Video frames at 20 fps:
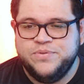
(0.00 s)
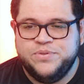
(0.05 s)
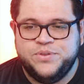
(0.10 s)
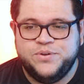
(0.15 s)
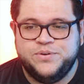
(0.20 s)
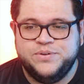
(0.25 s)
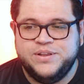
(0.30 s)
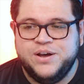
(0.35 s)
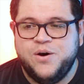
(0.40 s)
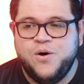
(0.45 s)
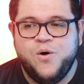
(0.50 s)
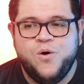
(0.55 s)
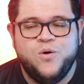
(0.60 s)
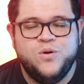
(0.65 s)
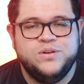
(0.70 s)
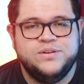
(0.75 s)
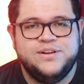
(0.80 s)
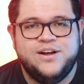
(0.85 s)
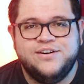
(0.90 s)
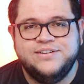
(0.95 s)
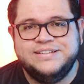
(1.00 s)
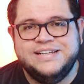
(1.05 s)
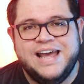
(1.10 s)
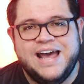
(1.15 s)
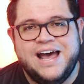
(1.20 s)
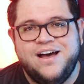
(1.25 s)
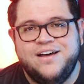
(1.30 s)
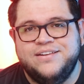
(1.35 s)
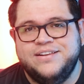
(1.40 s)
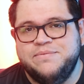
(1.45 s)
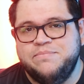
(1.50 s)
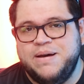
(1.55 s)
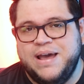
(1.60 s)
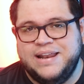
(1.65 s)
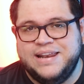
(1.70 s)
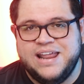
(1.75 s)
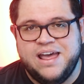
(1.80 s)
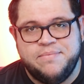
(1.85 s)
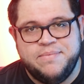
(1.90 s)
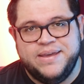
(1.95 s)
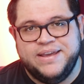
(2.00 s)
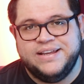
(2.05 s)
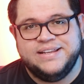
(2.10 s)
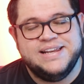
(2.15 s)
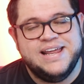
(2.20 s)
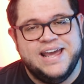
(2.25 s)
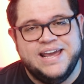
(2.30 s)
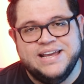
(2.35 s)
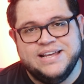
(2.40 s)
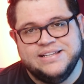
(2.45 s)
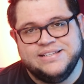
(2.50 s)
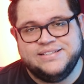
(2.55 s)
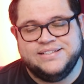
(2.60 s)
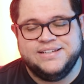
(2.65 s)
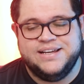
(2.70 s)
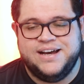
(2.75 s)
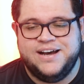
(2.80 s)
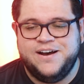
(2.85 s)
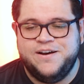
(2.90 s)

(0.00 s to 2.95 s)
through the whole lockdown, the pandemic days,